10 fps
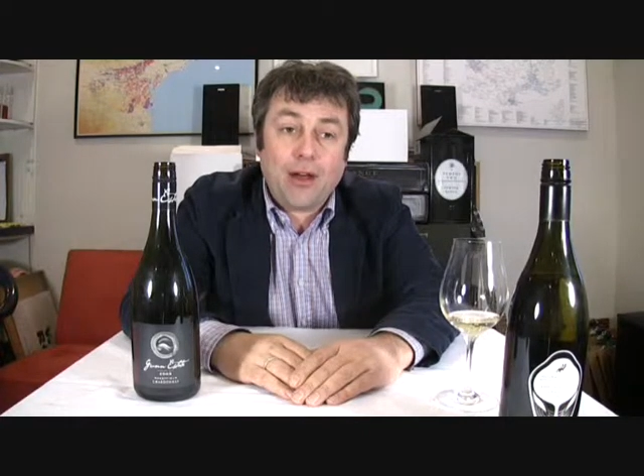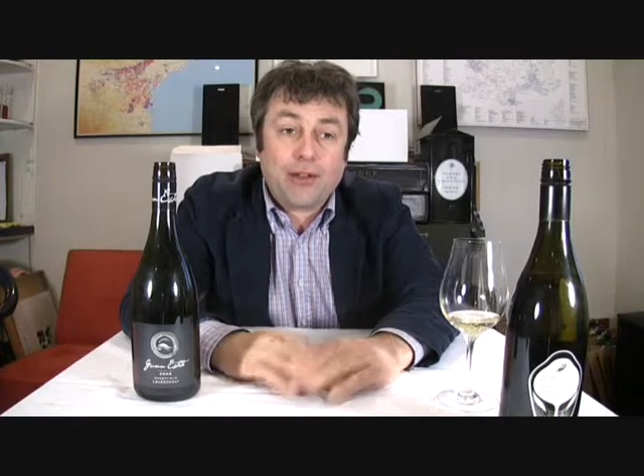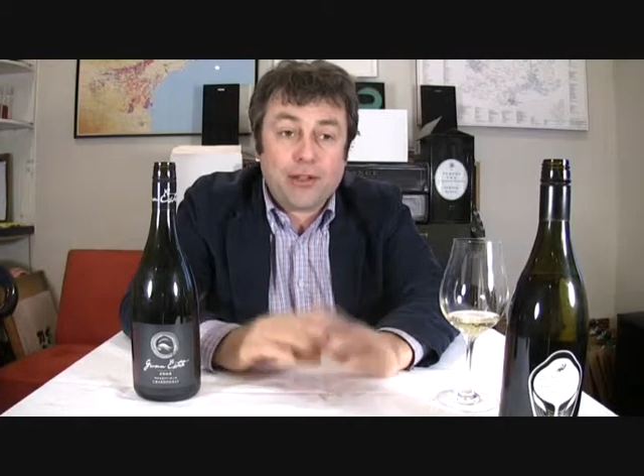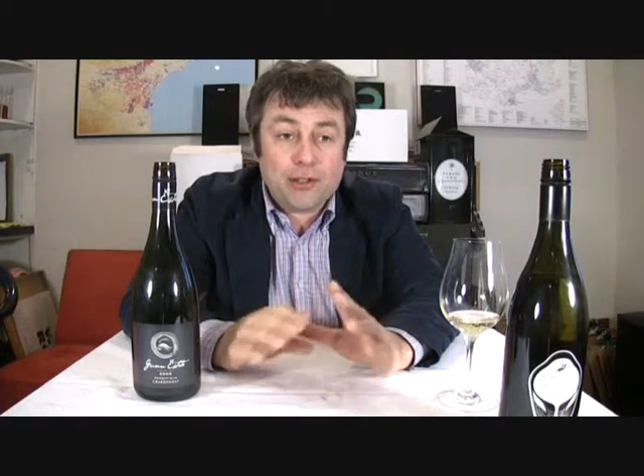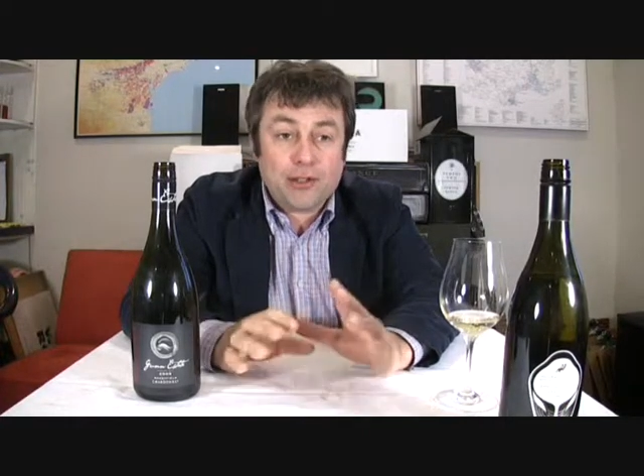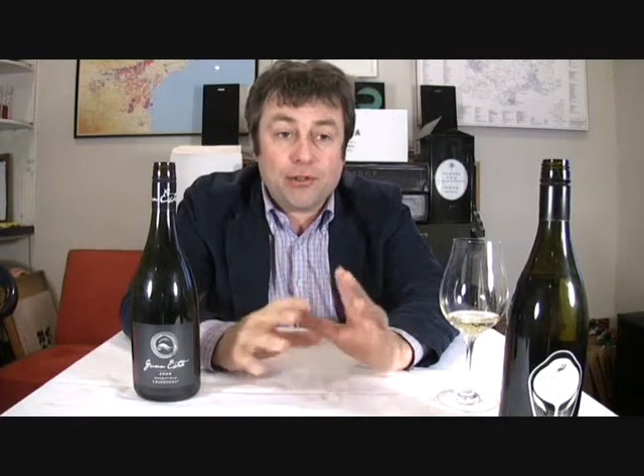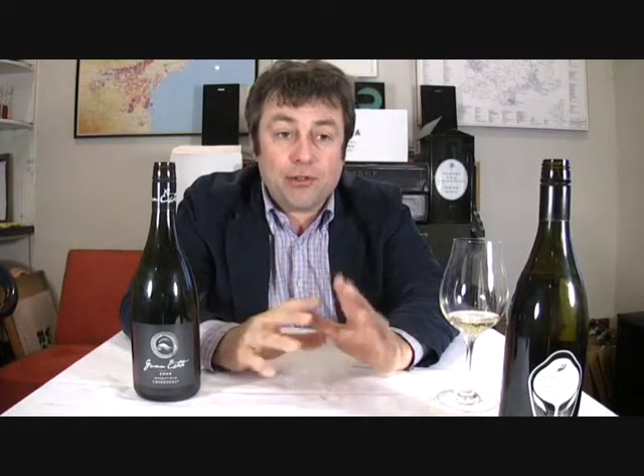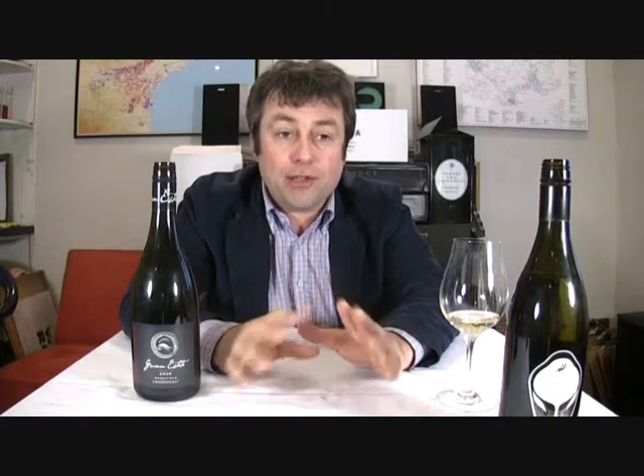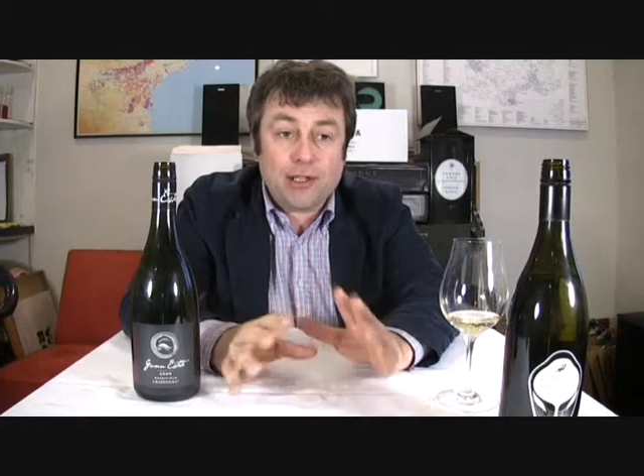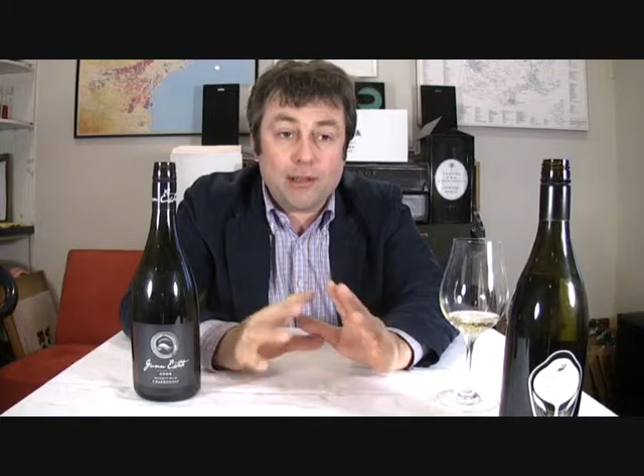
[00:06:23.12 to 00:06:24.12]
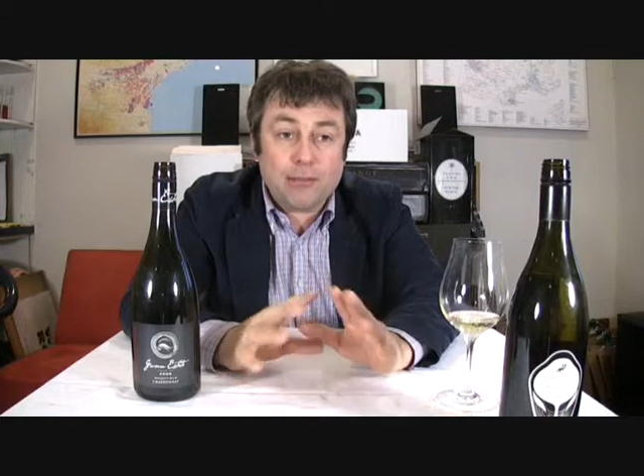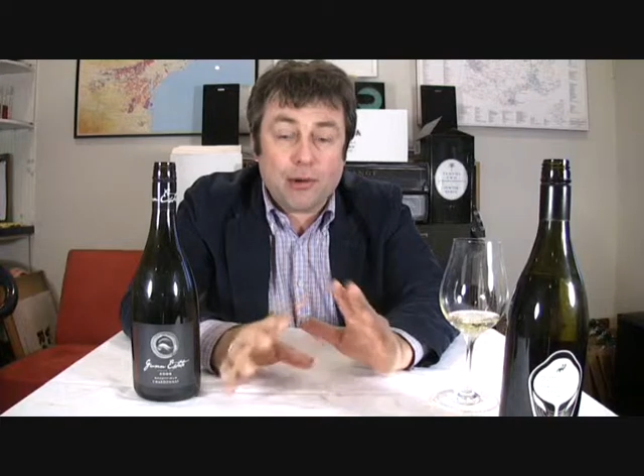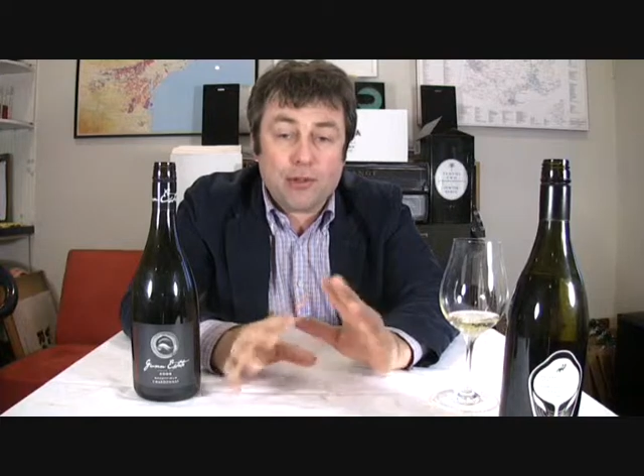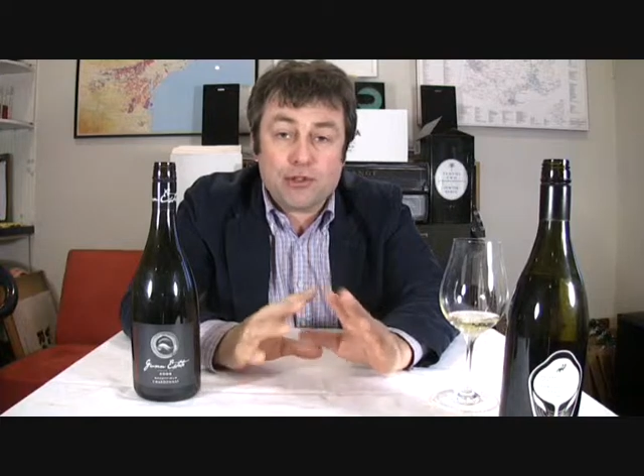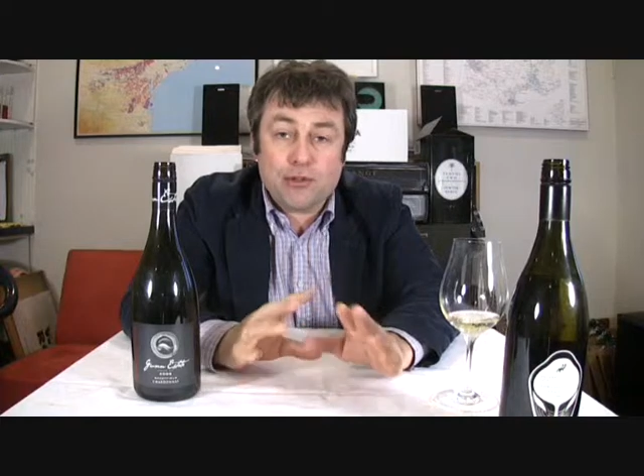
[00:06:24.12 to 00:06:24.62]
I think you can use it in a
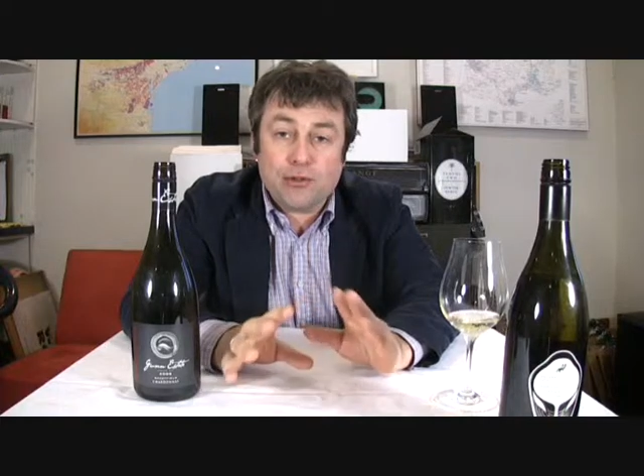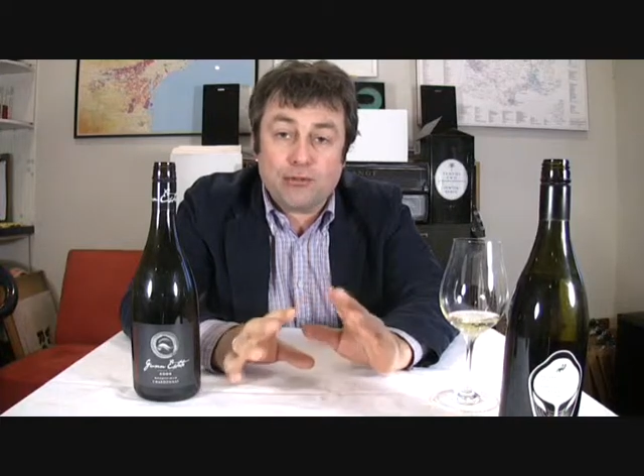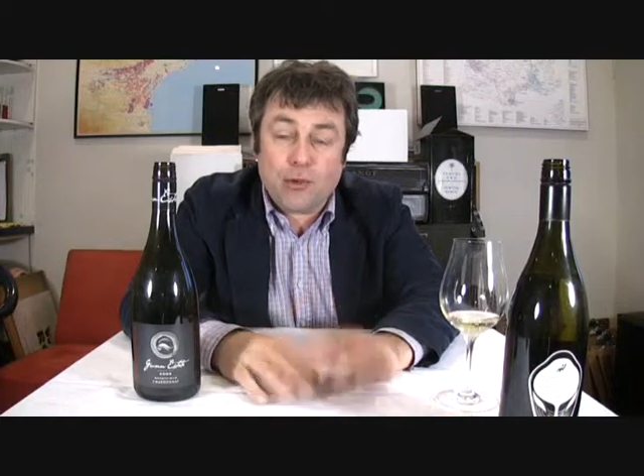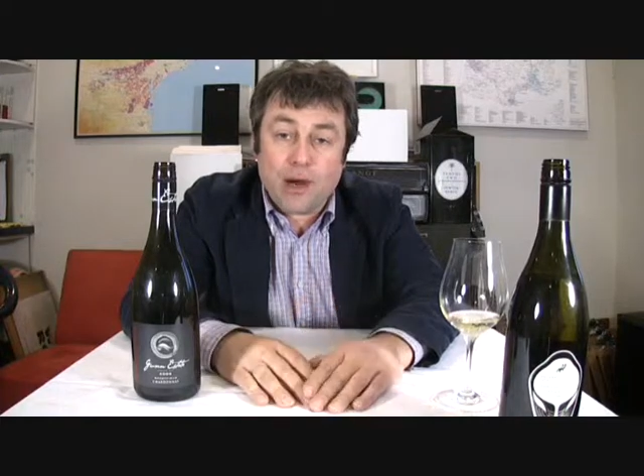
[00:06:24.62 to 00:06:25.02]
multitude of